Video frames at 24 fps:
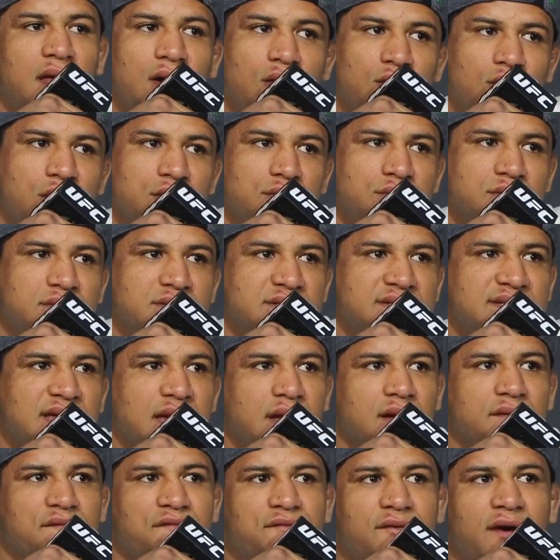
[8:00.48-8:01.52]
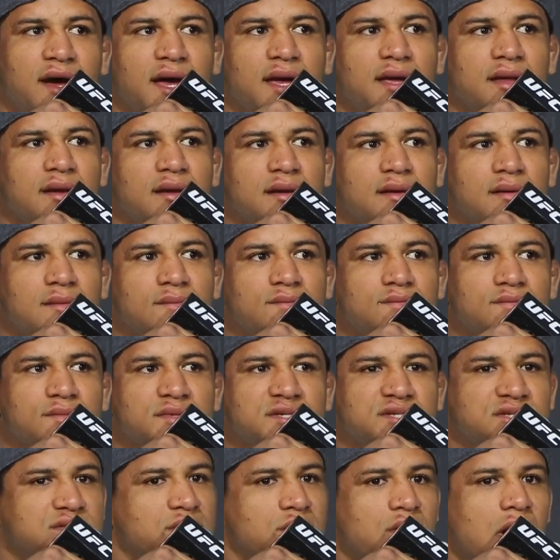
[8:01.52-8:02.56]
Now going to the second fight,
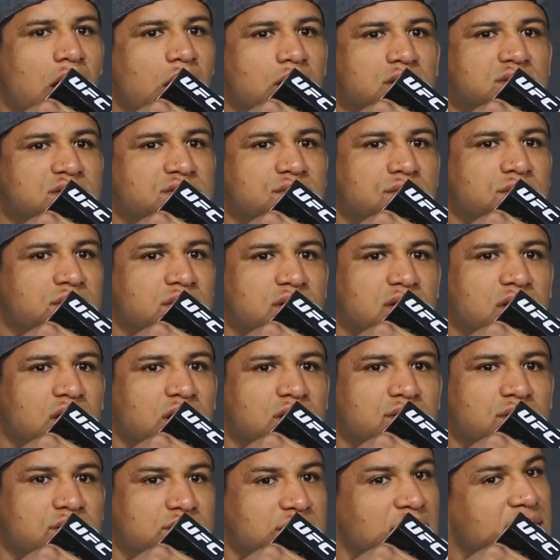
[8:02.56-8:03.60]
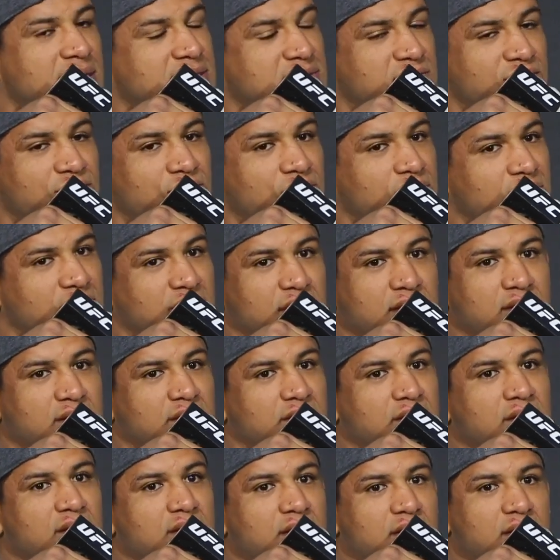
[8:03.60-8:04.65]
there's no altitude in London. That's
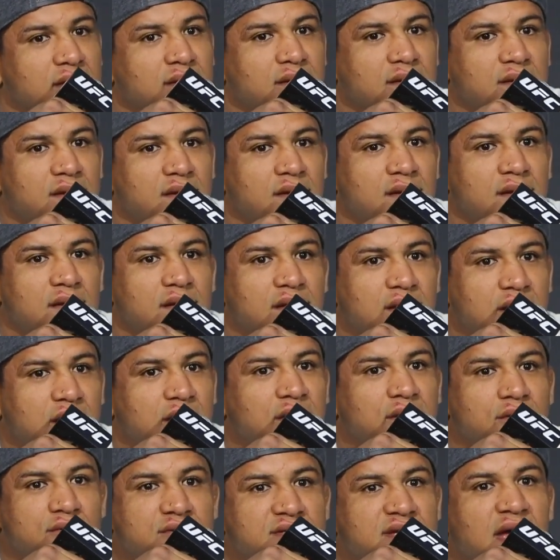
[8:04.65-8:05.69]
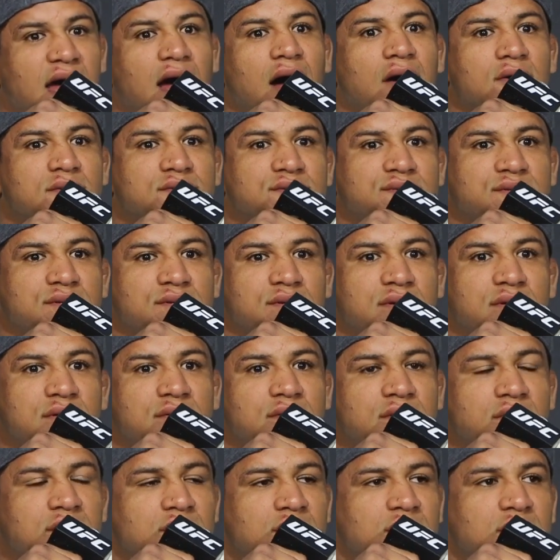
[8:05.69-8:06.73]
freaking Leon's house, you
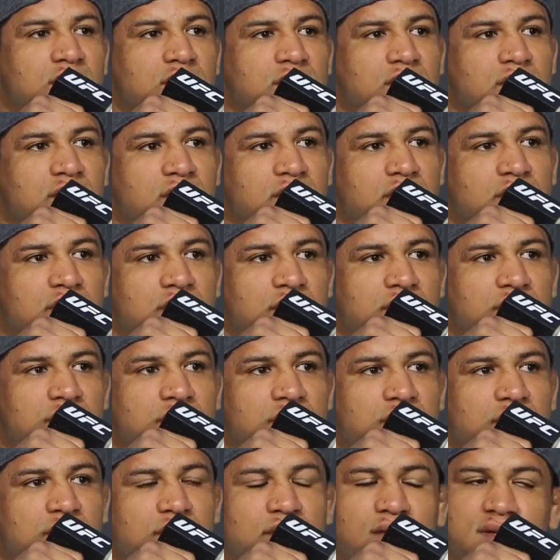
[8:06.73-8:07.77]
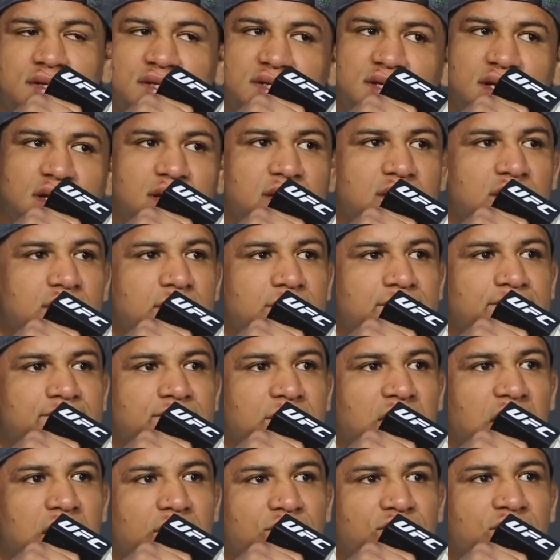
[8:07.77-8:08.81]
know? Shit.
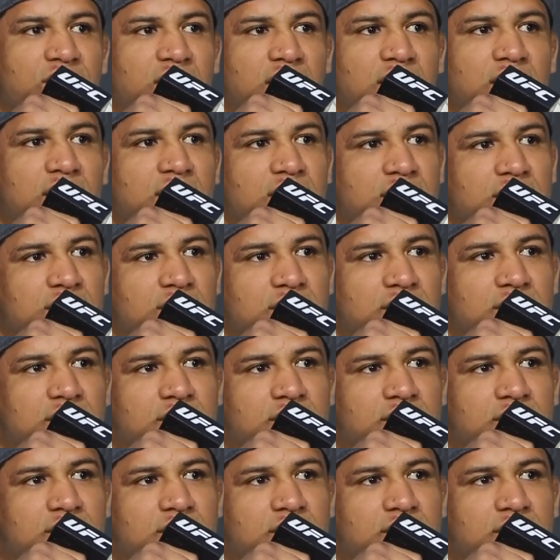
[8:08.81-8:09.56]
I think